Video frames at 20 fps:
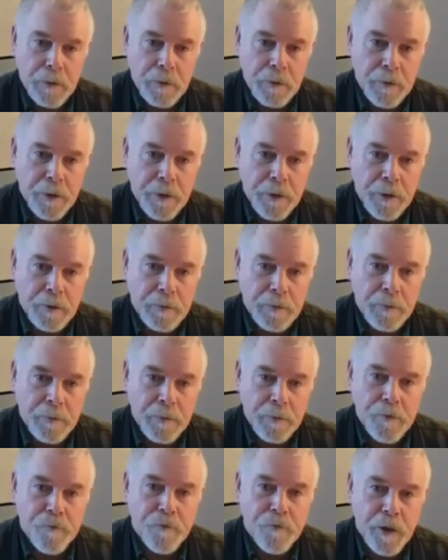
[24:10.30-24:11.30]
they
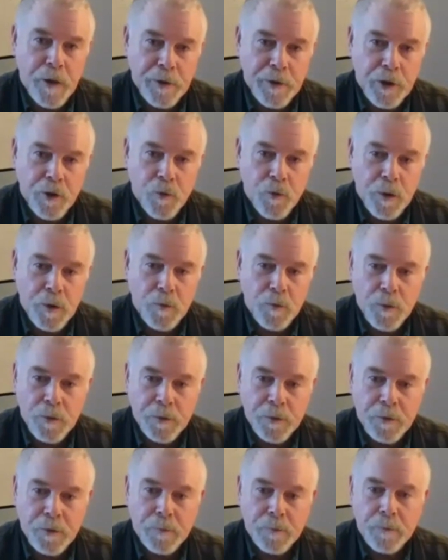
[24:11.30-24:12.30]
finally quit
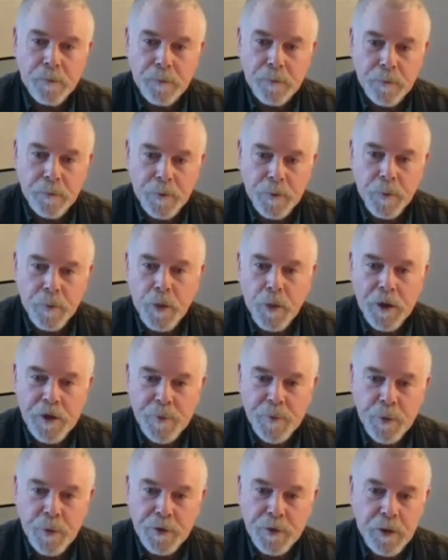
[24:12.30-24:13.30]
when the
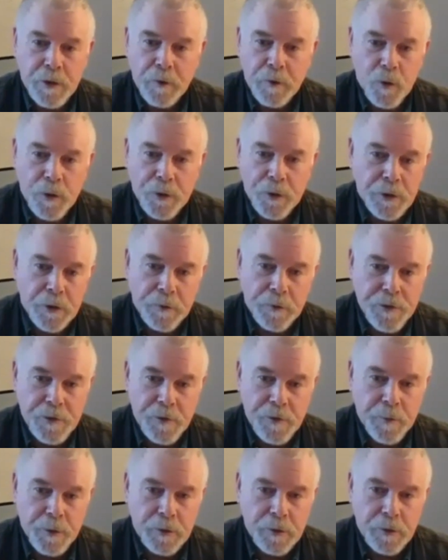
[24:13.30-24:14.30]
price per ton went down to
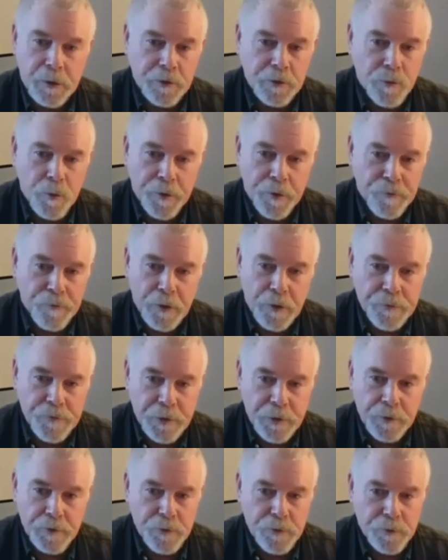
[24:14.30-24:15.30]
something like 25
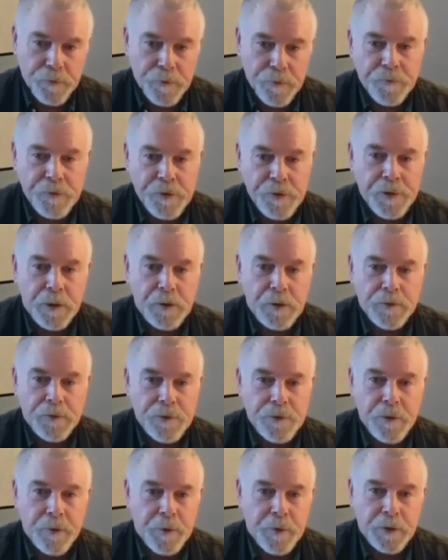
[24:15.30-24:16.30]
cents or 50 cents
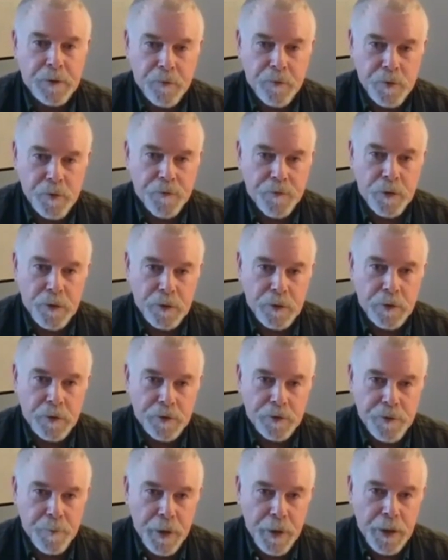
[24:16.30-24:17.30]
or something. There was very
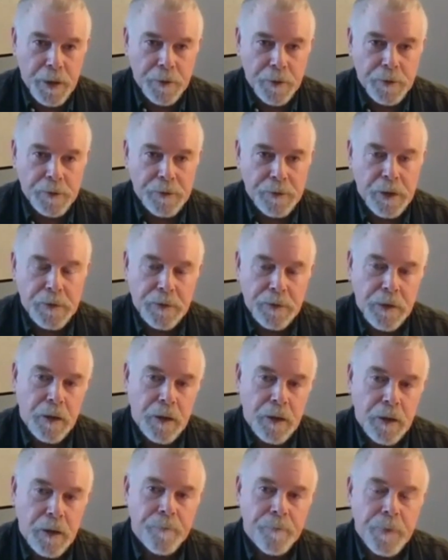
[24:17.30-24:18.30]
little demand at that
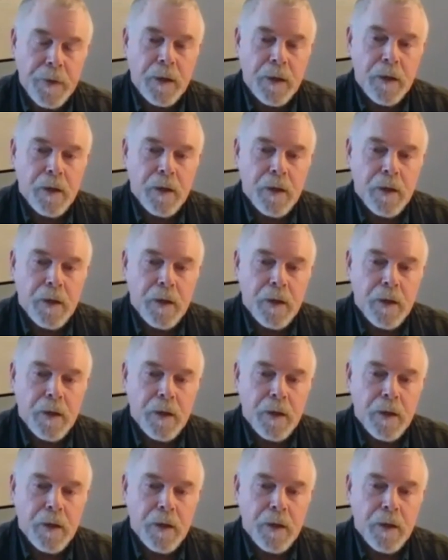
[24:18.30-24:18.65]
time.